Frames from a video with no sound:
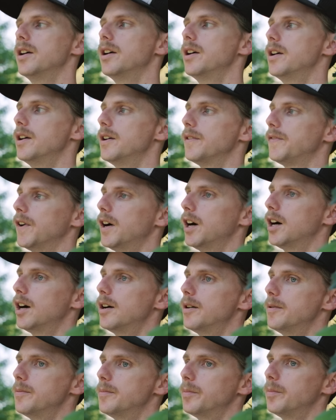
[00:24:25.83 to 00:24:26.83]
If
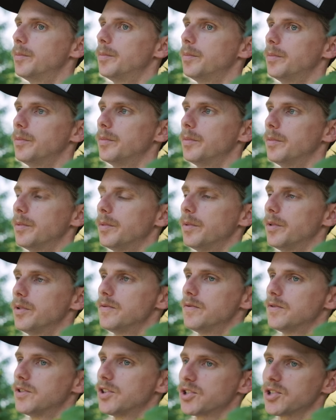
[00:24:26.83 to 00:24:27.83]
I'm
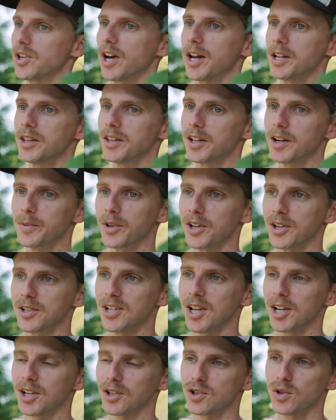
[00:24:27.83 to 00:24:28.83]
deciding that I'm going to
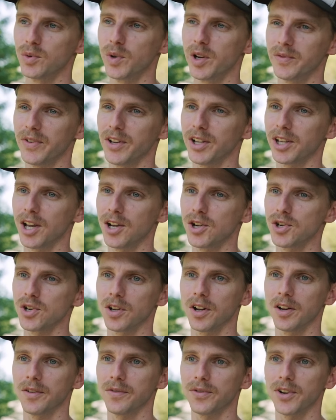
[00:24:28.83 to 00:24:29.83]
take a 2-week vacation
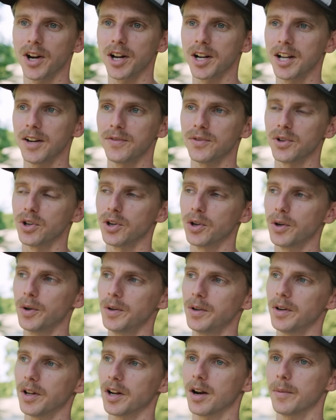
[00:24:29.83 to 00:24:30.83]
on Friday
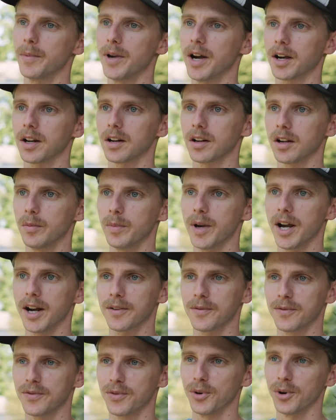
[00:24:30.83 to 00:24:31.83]
afternoon and I'm not going to come back
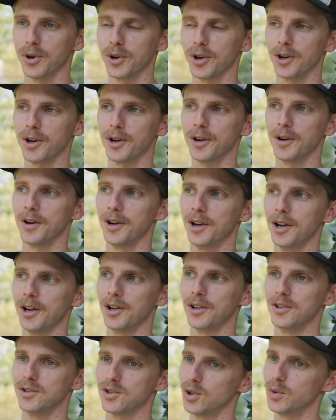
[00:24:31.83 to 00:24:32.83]
for
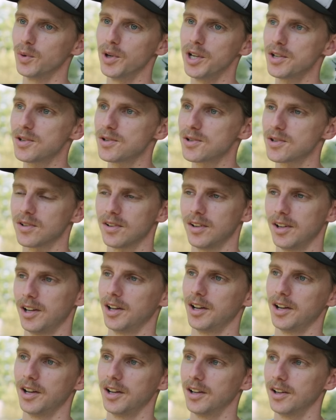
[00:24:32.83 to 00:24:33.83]
2 weeks,
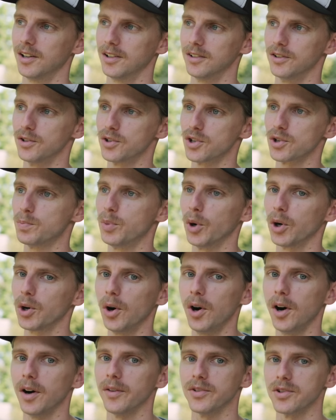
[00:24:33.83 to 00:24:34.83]
you just book
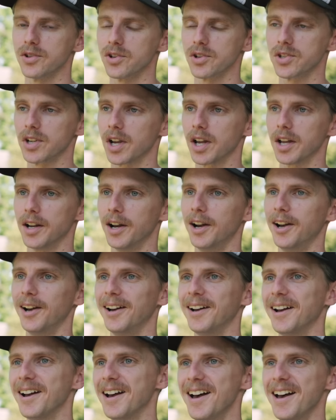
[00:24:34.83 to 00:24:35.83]
off. You just say,
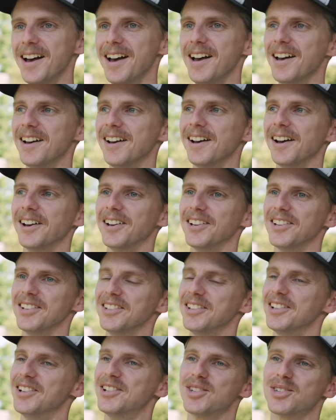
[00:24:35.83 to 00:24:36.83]

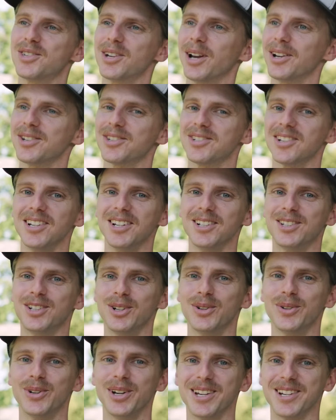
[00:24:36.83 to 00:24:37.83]
I'll see you in
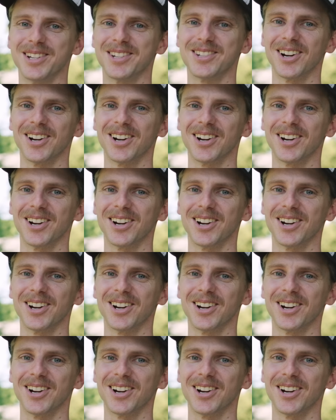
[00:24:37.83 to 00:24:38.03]
2 weeks.